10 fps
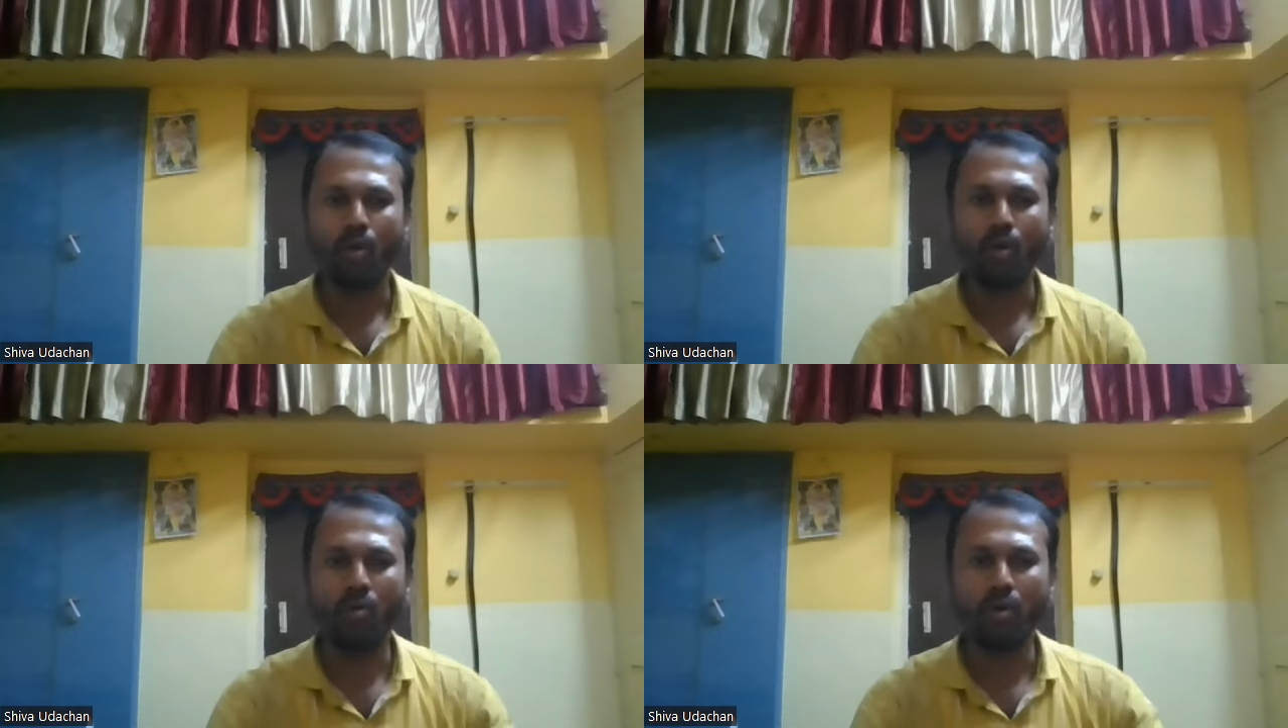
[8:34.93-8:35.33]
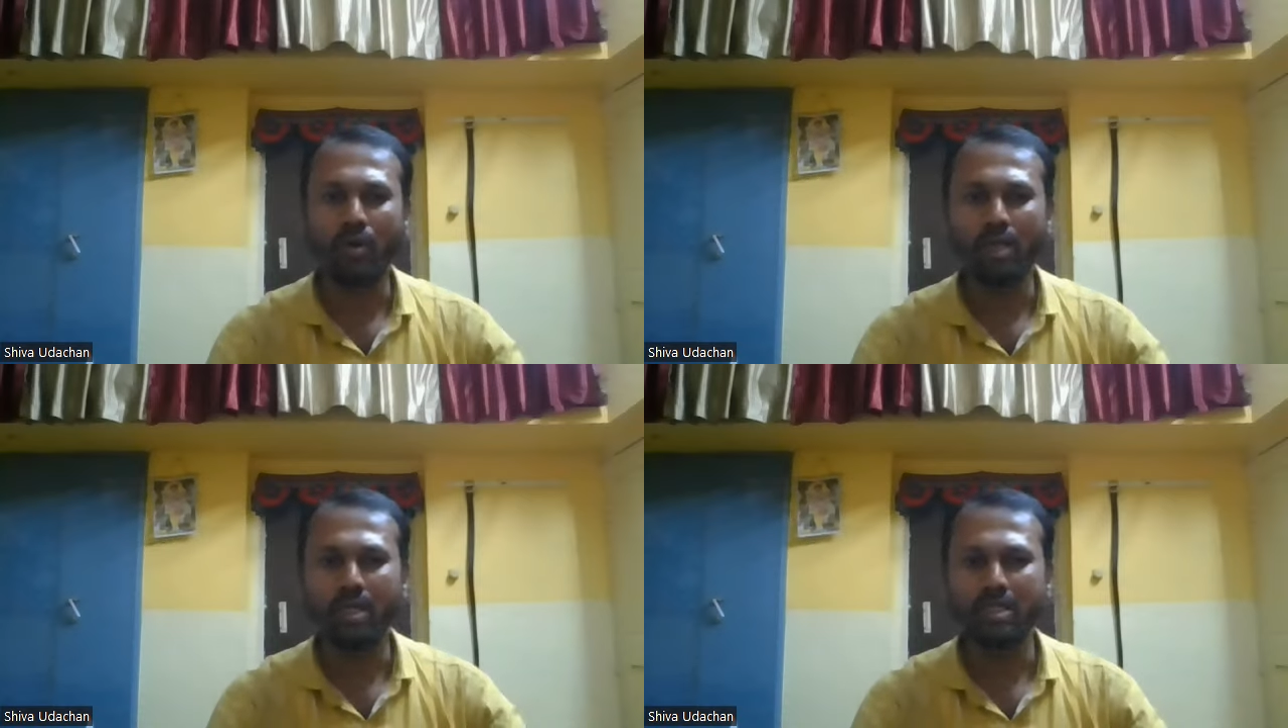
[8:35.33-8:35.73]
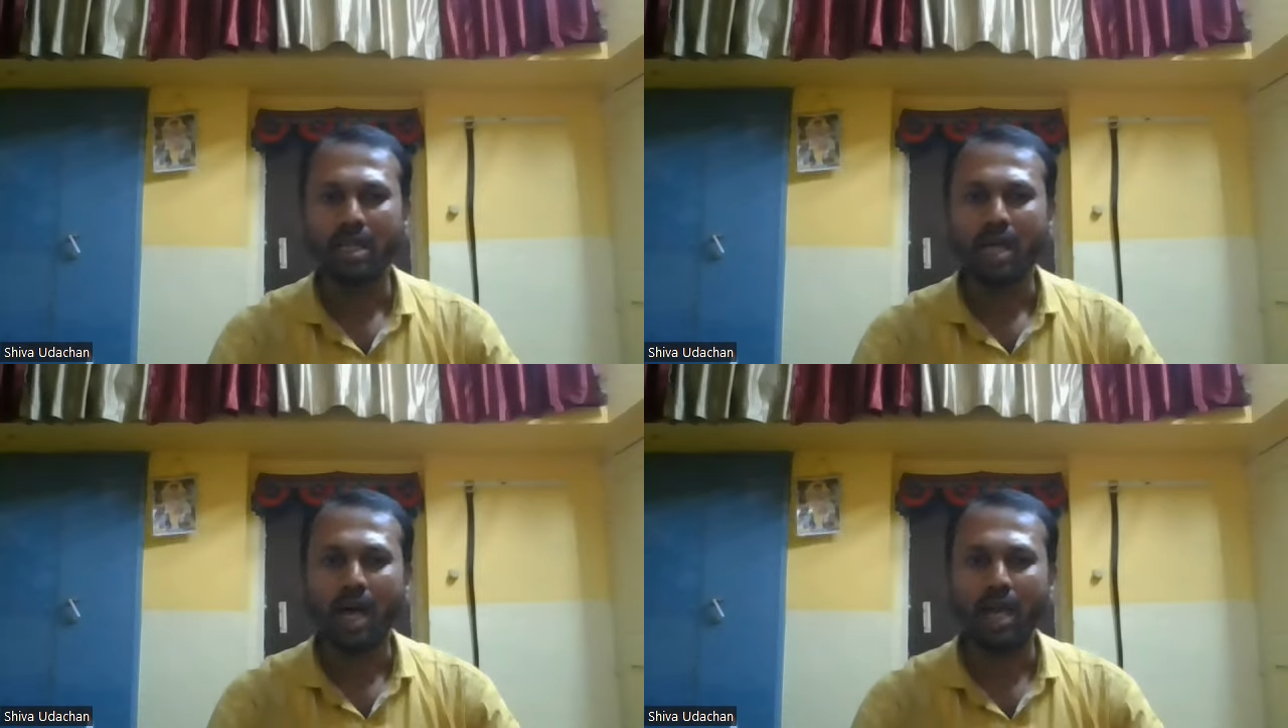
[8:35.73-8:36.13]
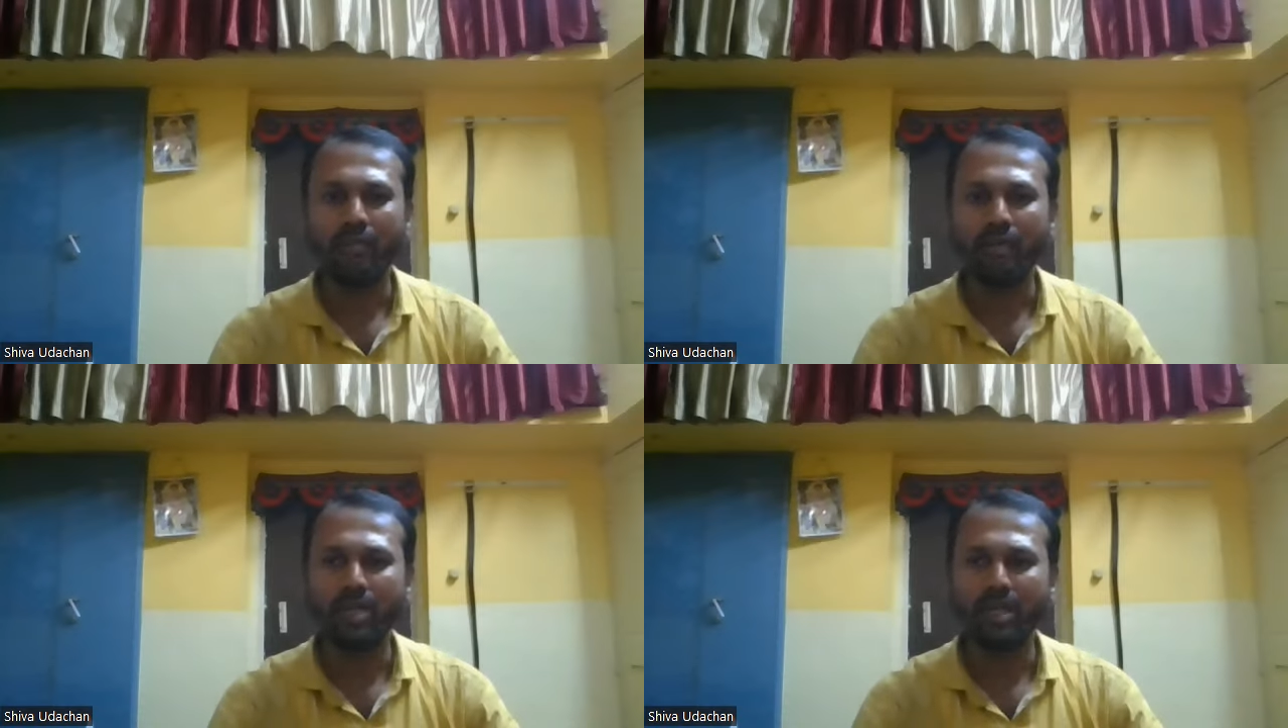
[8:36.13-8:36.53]
Homeowners
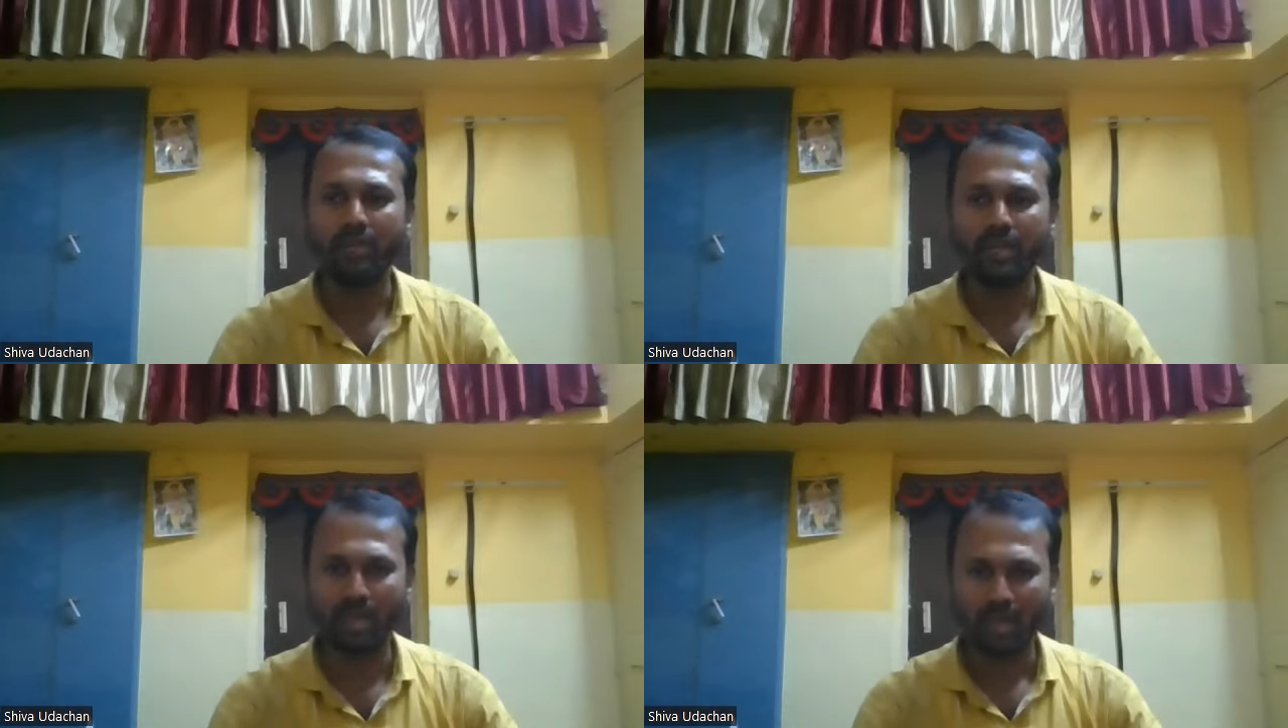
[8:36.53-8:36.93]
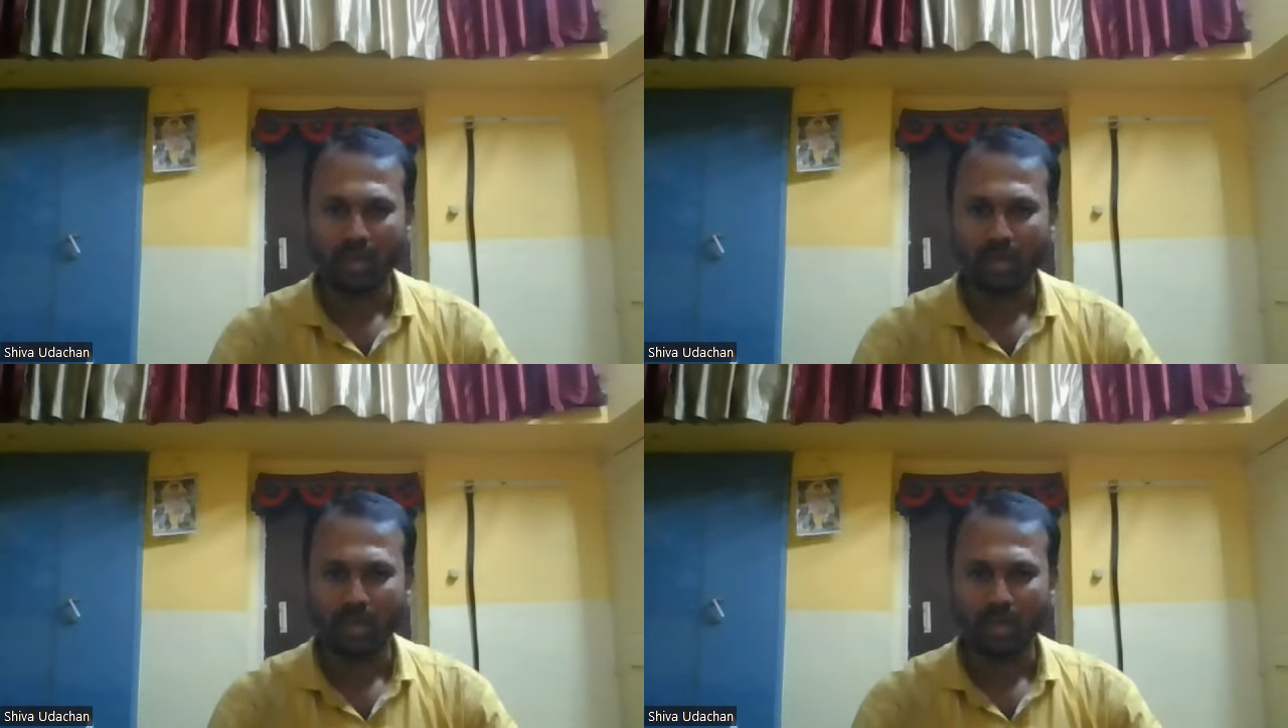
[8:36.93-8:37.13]
unfamiliar with